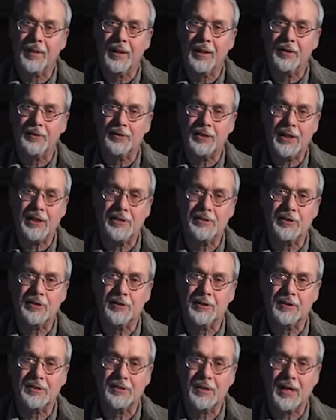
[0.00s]
change your
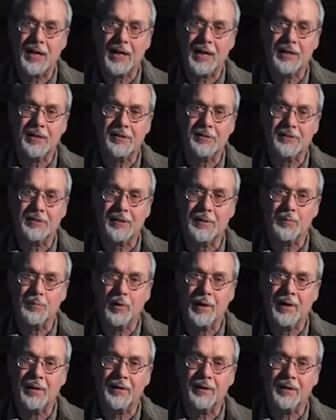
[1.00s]
design in some
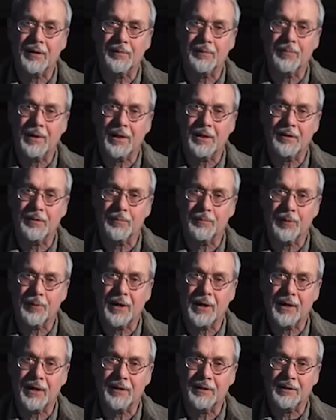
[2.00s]
way that can make your
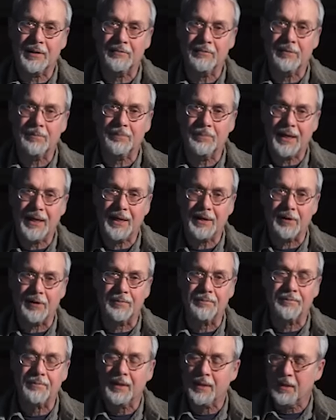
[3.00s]
product even better.
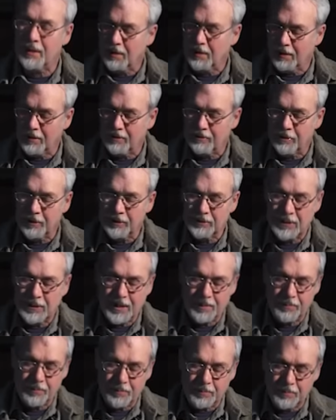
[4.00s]
For
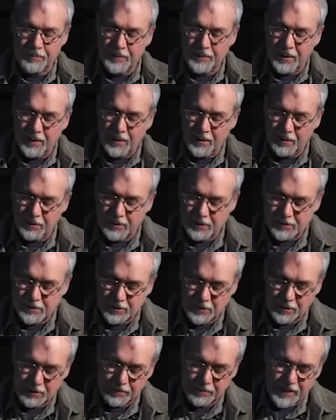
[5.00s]
example, this
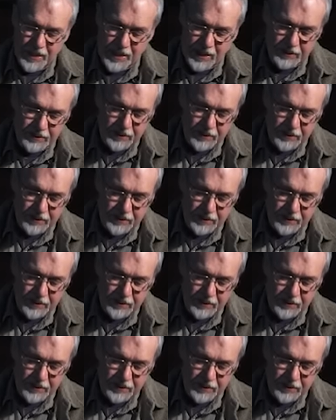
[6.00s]
little box